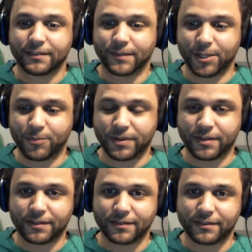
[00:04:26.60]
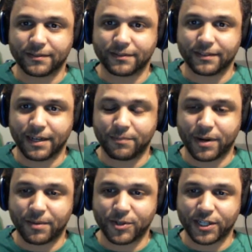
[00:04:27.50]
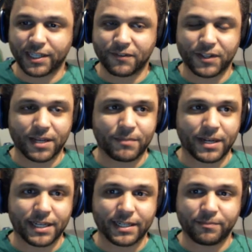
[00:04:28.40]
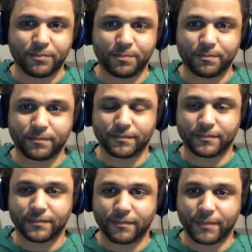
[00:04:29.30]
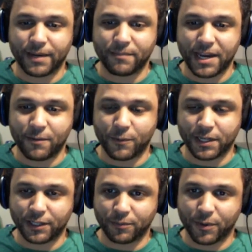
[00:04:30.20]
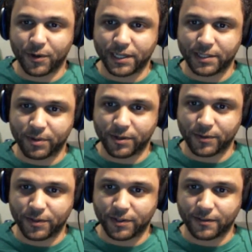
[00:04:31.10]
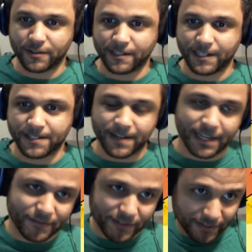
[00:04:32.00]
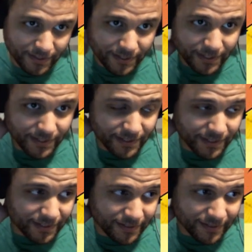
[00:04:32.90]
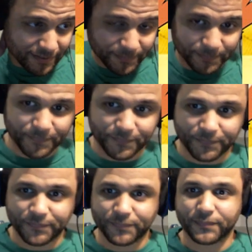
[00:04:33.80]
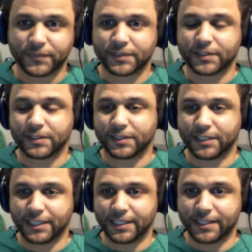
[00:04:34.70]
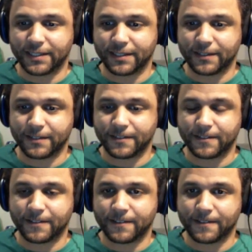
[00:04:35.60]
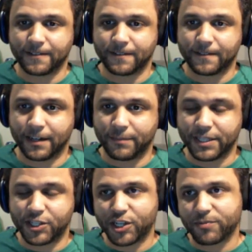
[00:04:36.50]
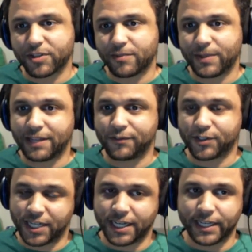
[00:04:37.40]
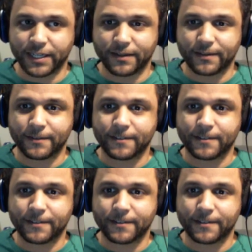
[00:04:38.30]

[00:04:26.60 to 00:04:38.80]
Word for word: Well, I probably should level up my uh, my main one a little more, I suppose. He's gonna. I guess. Yeah, we can grind out a little bit. Yeah. I mean, the gym's gonna be level ten.